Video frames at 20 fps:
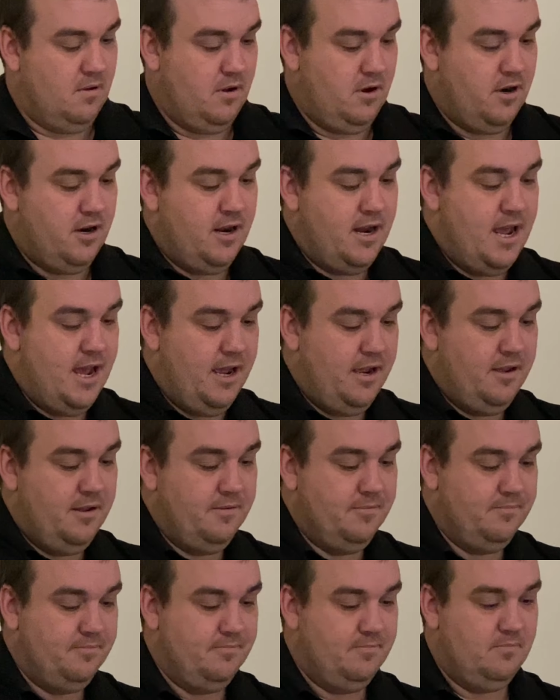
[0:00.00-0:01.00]
Put an egg,
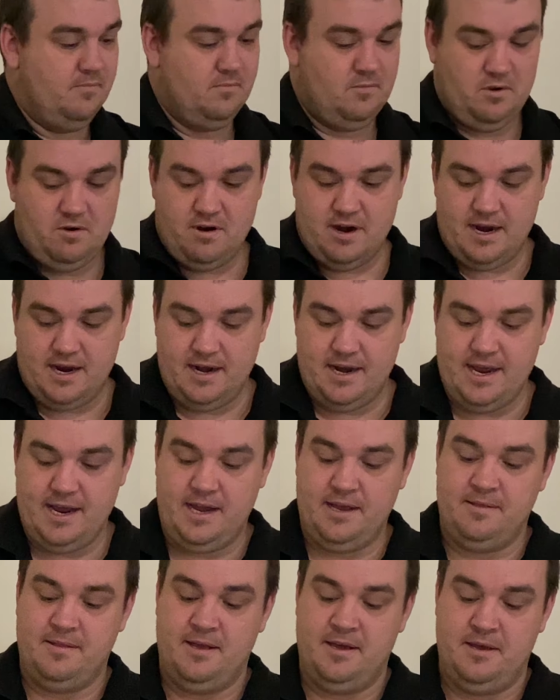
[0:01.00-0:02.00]
crack an egg
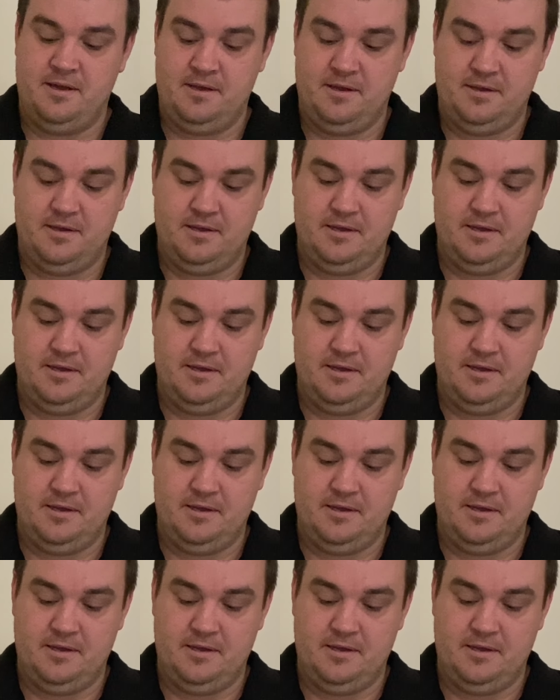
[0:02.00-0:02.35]
in there.